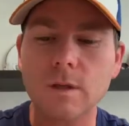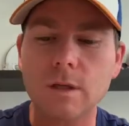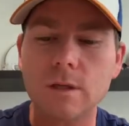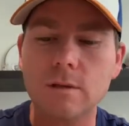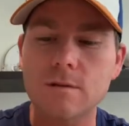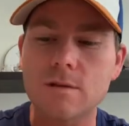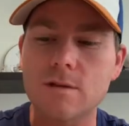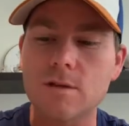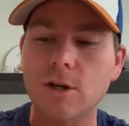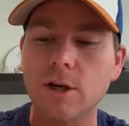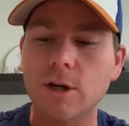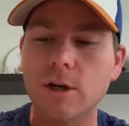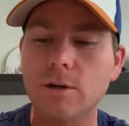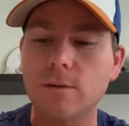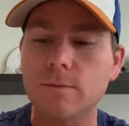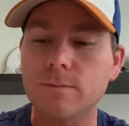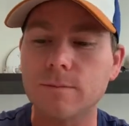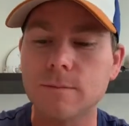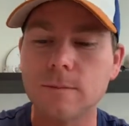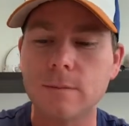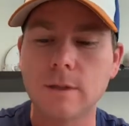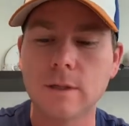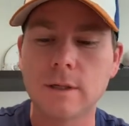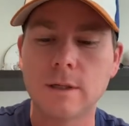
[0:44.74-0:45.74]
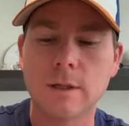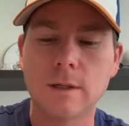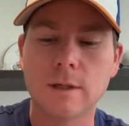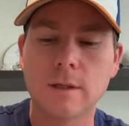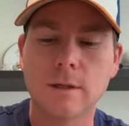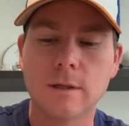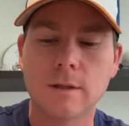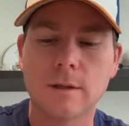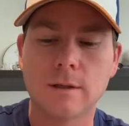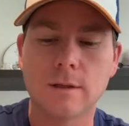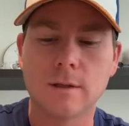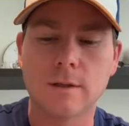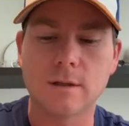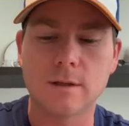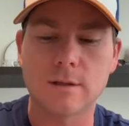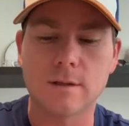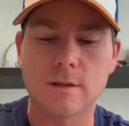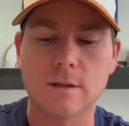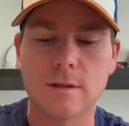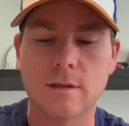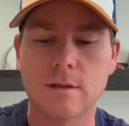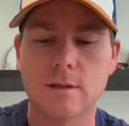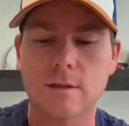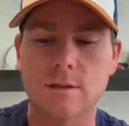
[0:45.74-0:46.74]
So
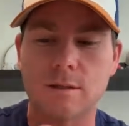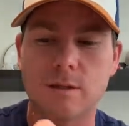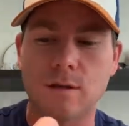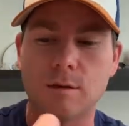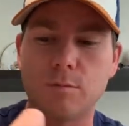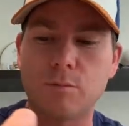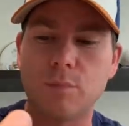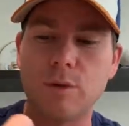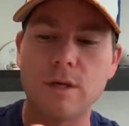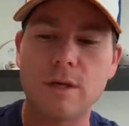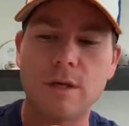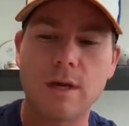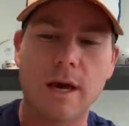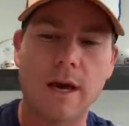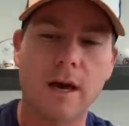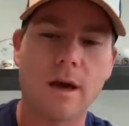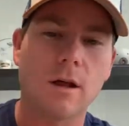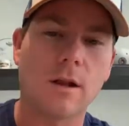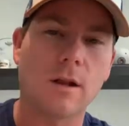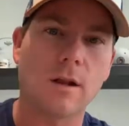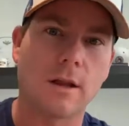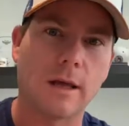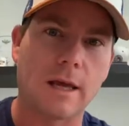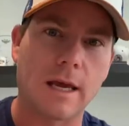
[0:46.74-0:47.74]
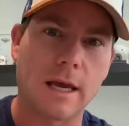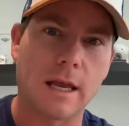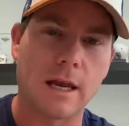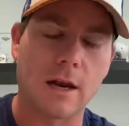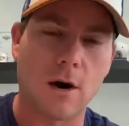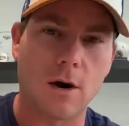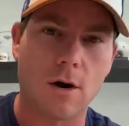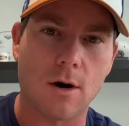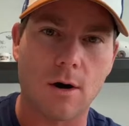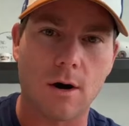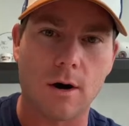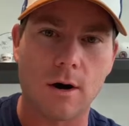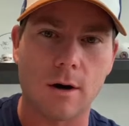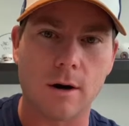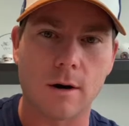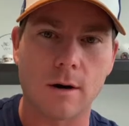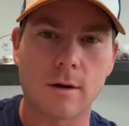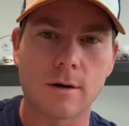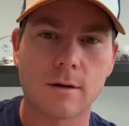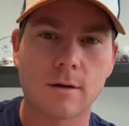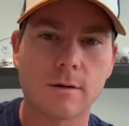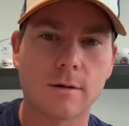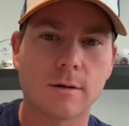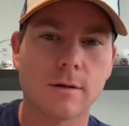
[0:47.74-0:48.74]
this is the
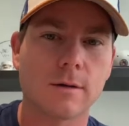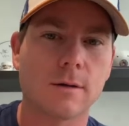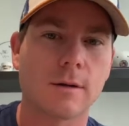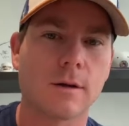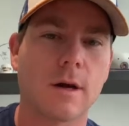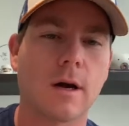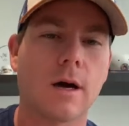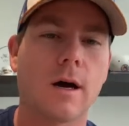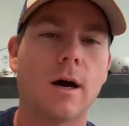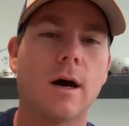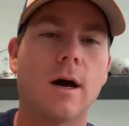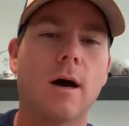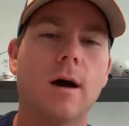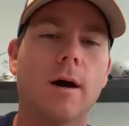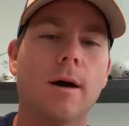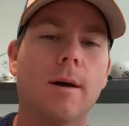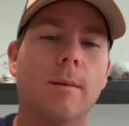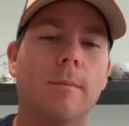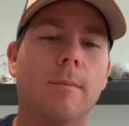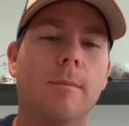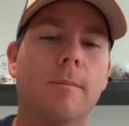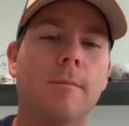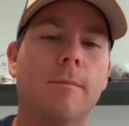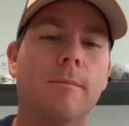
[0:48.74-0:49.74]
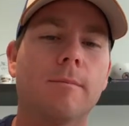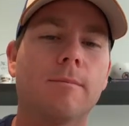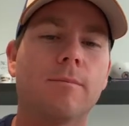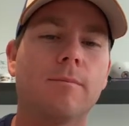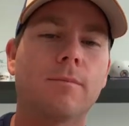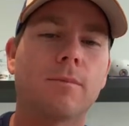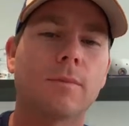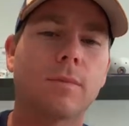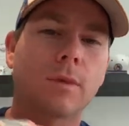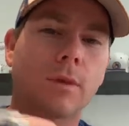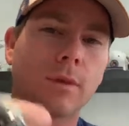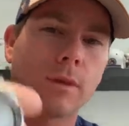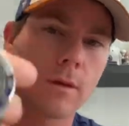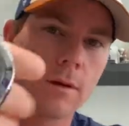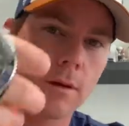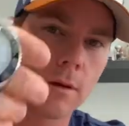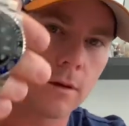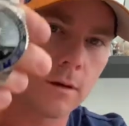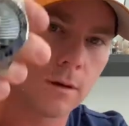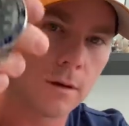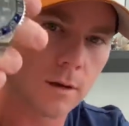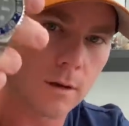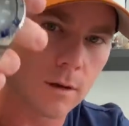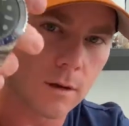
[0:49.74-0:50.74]
BLNR on
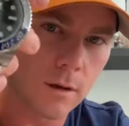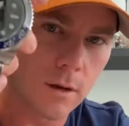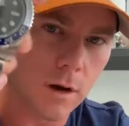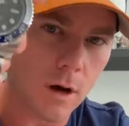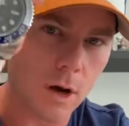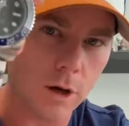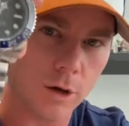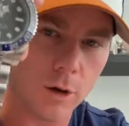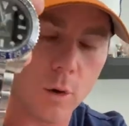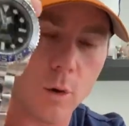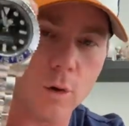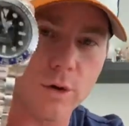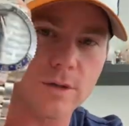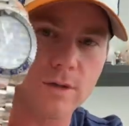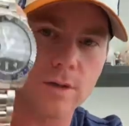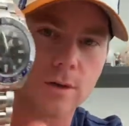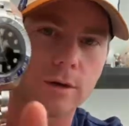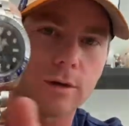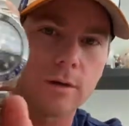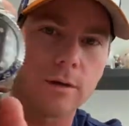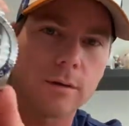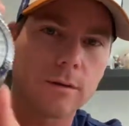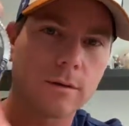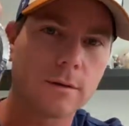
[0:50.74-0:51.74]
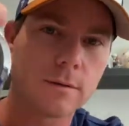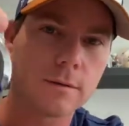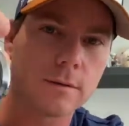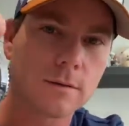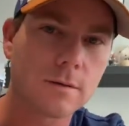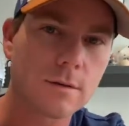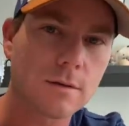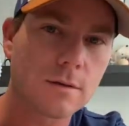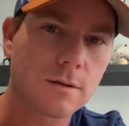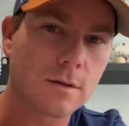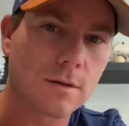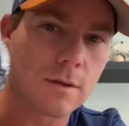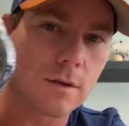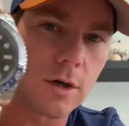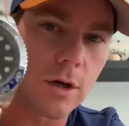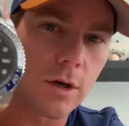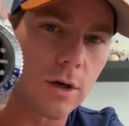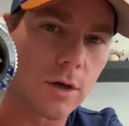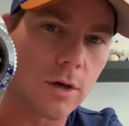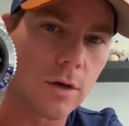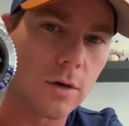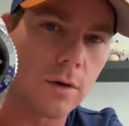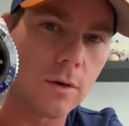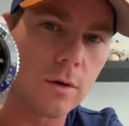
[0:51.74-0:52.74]
Oyster.
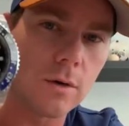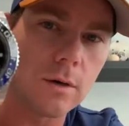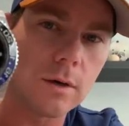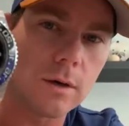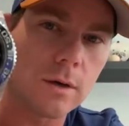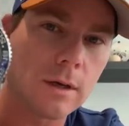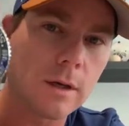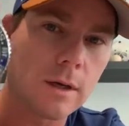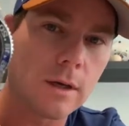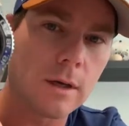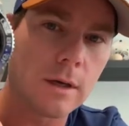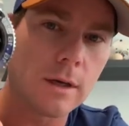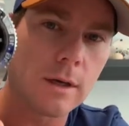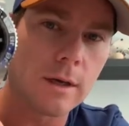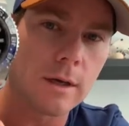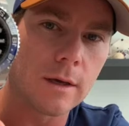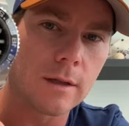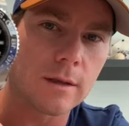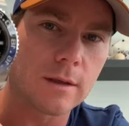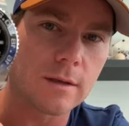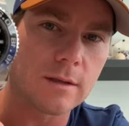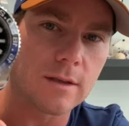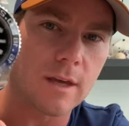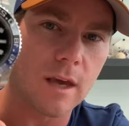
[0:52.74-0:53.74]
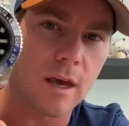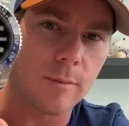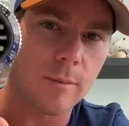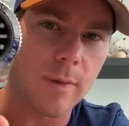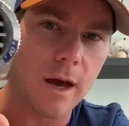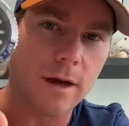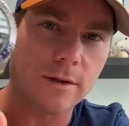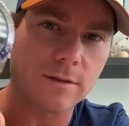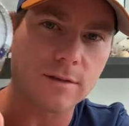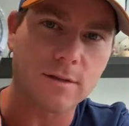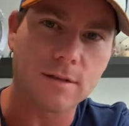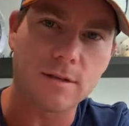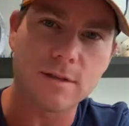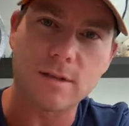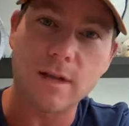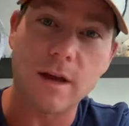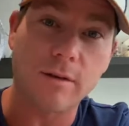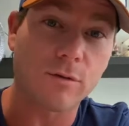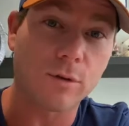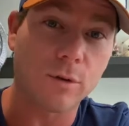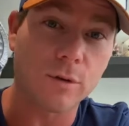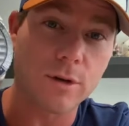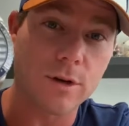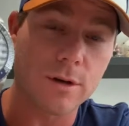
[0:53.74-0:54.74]
So this came out
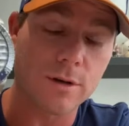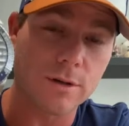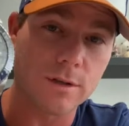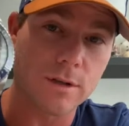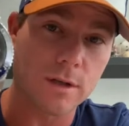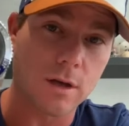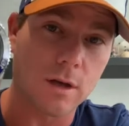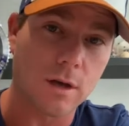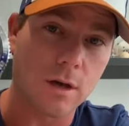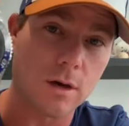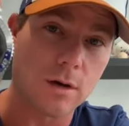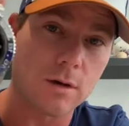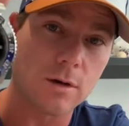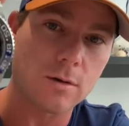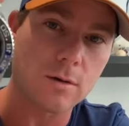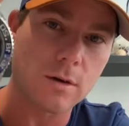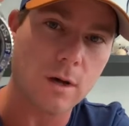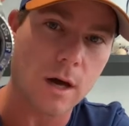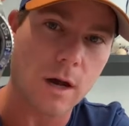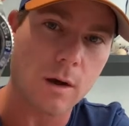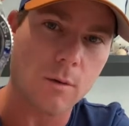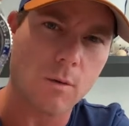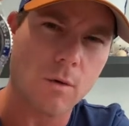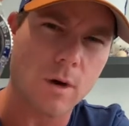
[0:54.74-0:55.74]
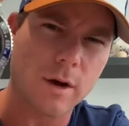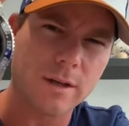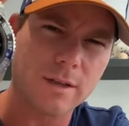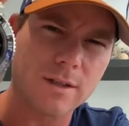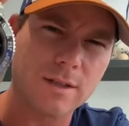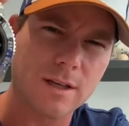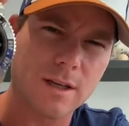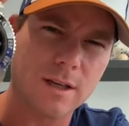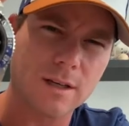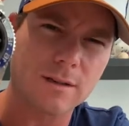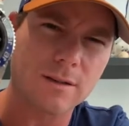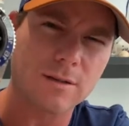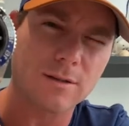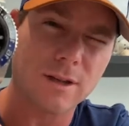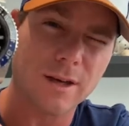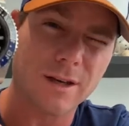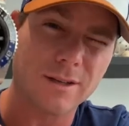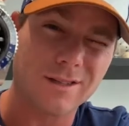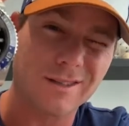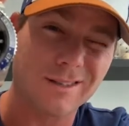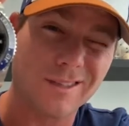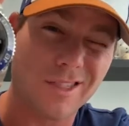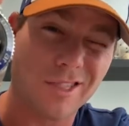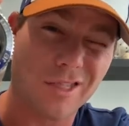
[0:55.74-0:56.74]
several years ago. I want to say
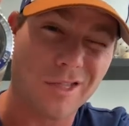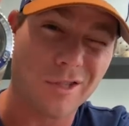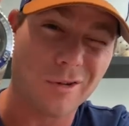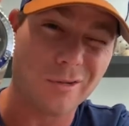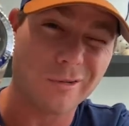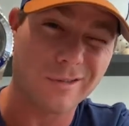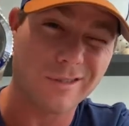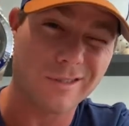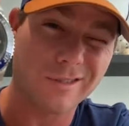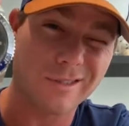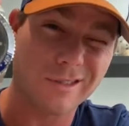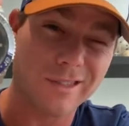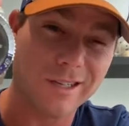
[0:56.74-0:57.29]
2013.